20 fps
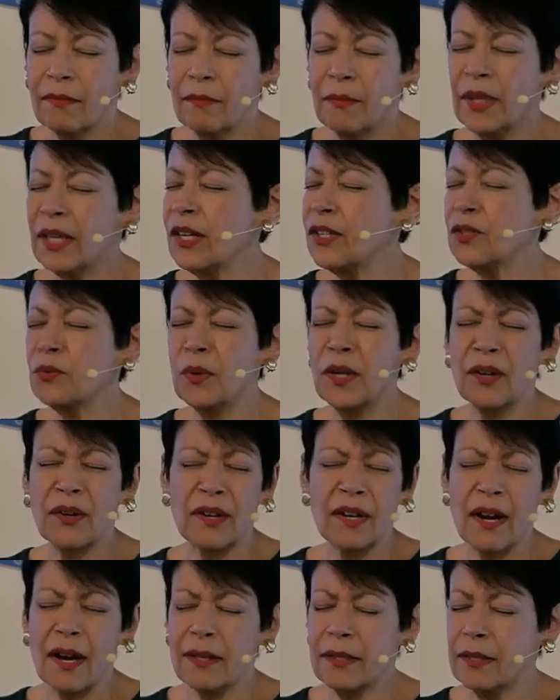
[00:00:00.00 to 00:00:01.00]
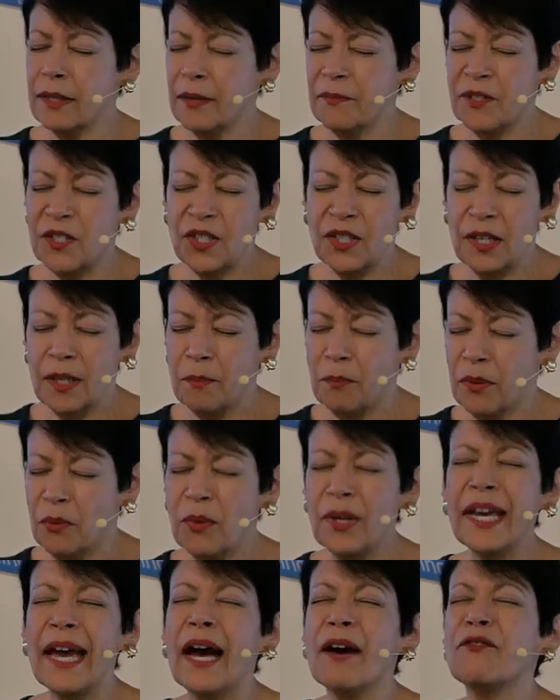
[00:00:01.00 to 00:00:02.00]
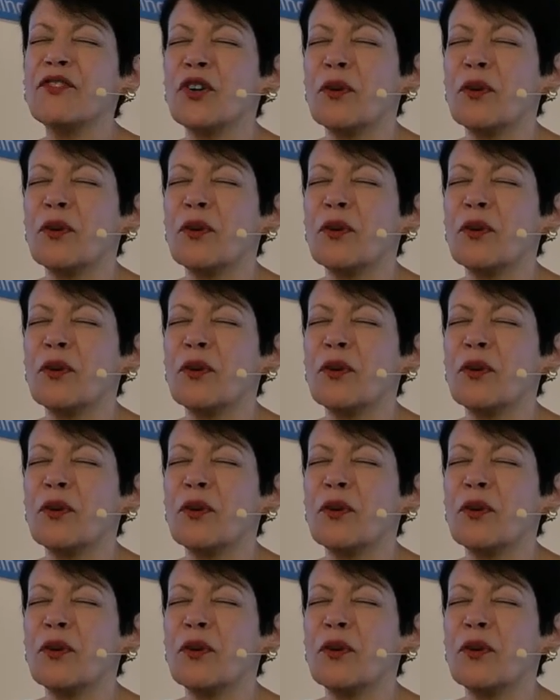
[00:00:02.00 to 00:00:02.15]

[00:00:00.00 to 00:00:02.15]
because we are not dumb sheep. We have